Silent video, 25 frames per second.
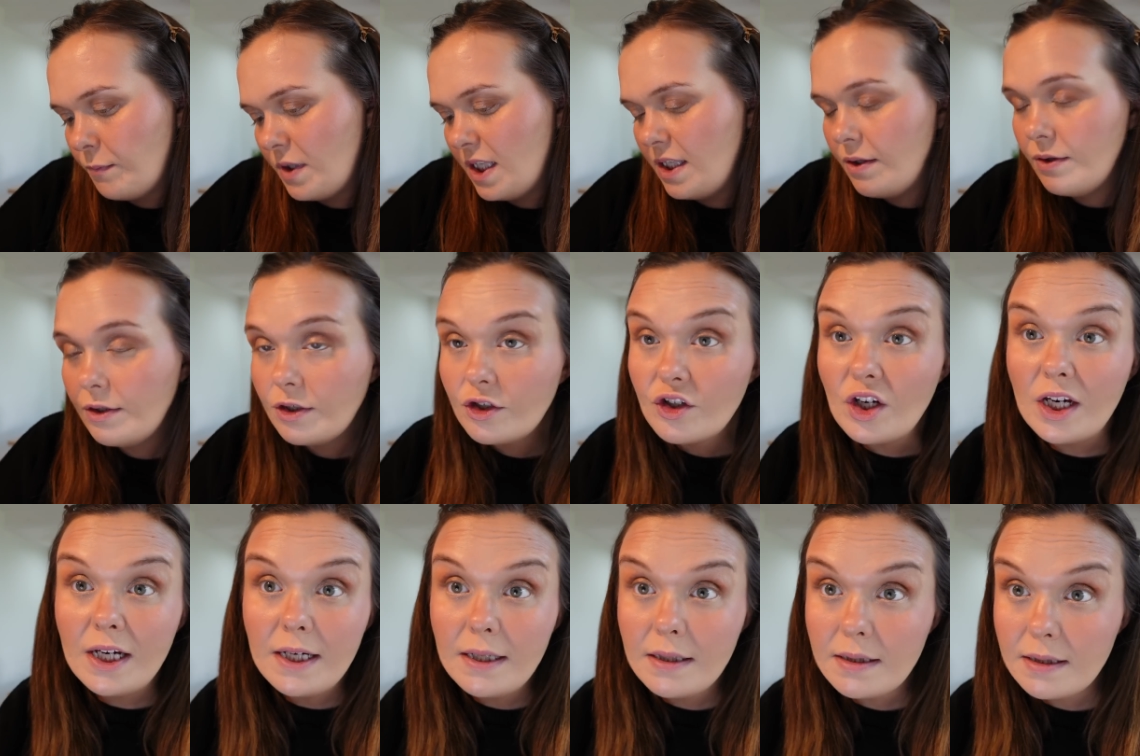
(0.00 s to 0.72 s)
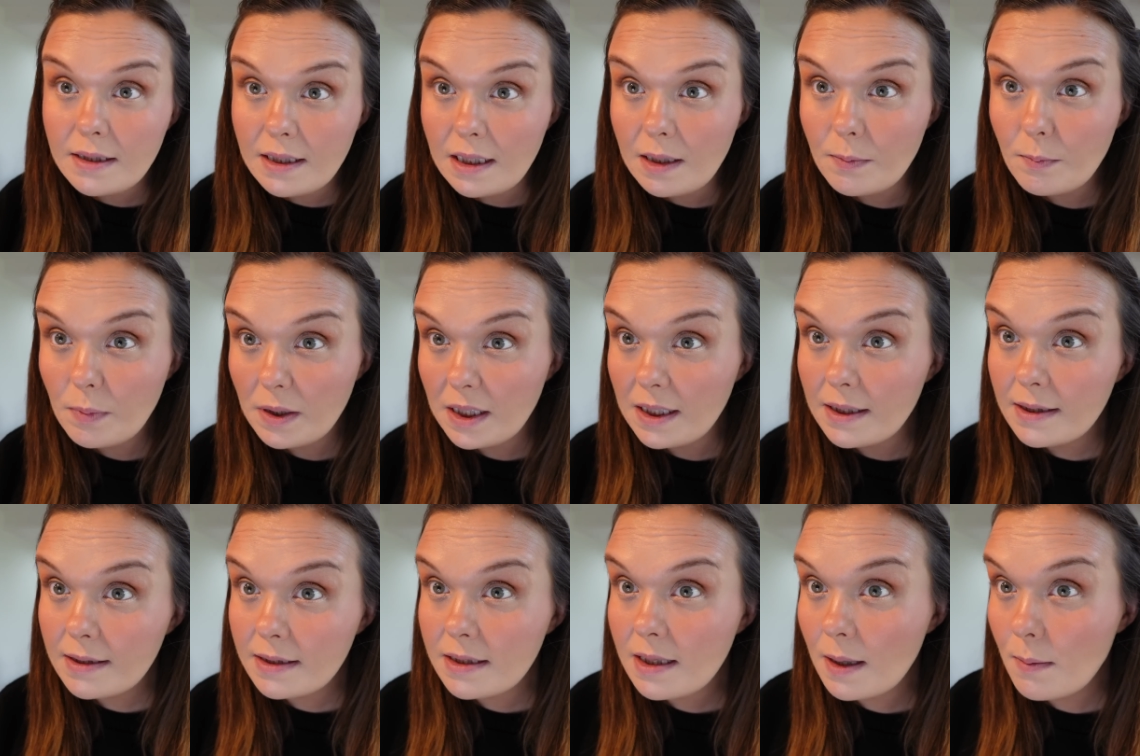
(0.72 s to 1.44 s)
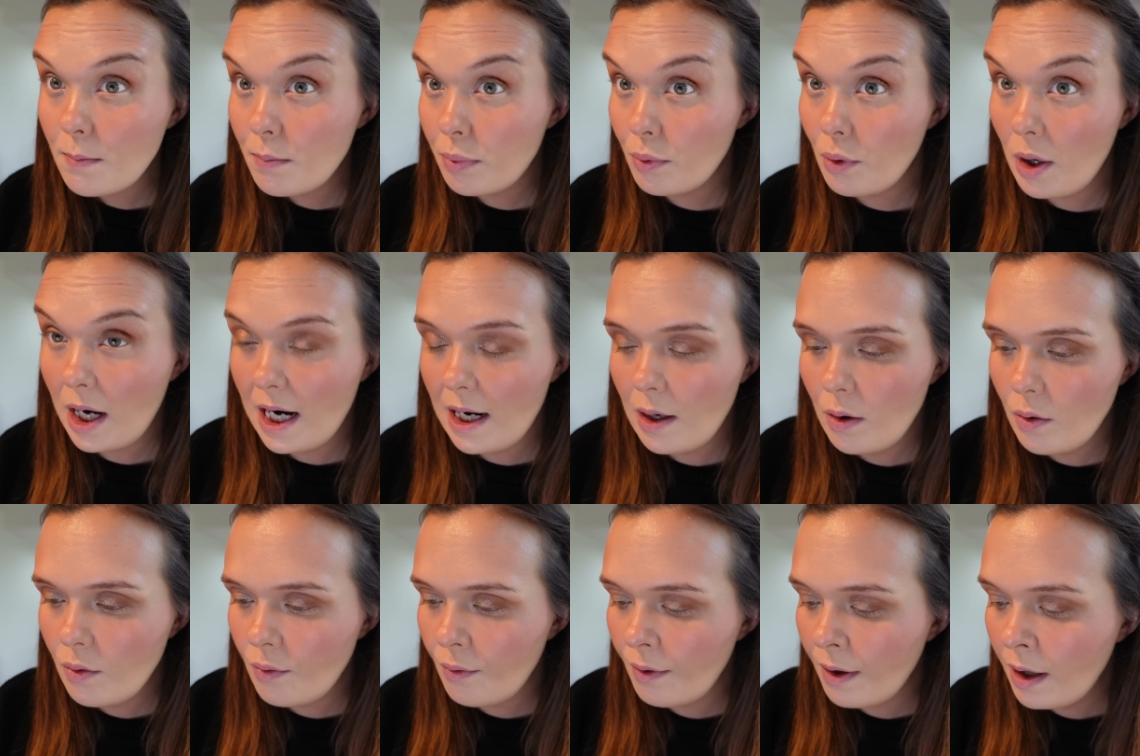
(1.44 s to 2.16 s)
in the shade Deepest
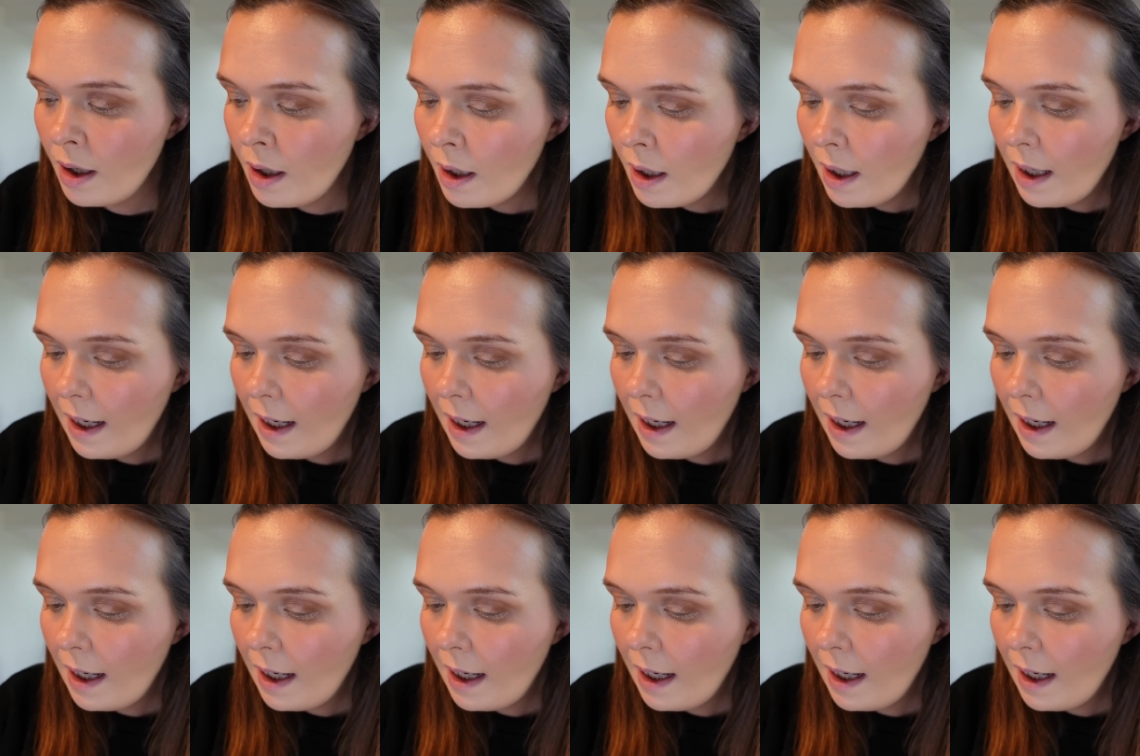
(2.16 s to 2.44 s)
Brown.